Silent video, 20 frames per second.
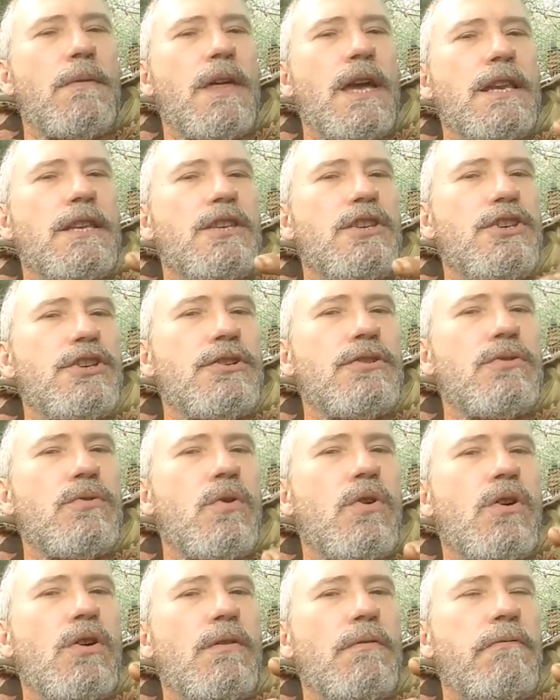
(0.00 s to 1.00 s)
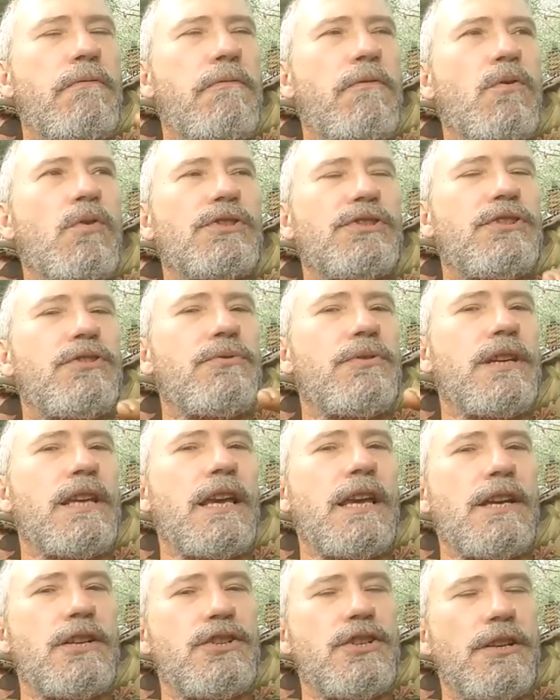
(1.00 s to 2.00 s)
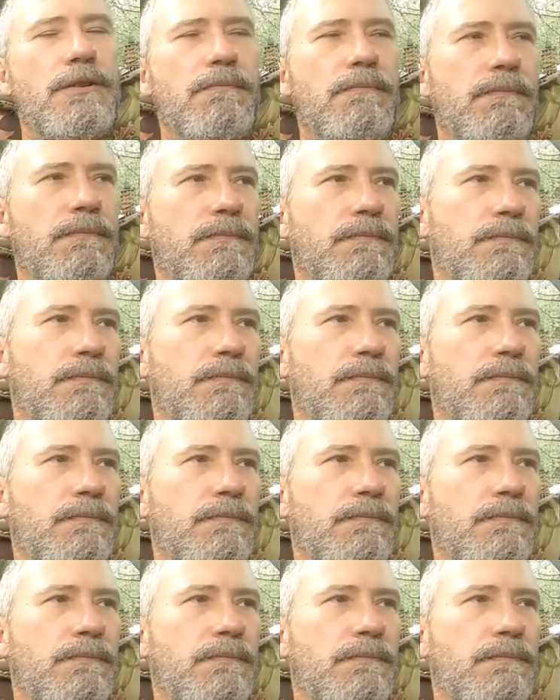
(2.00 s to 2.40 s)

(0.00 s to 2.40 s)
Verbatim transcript: that you are forced to engage in.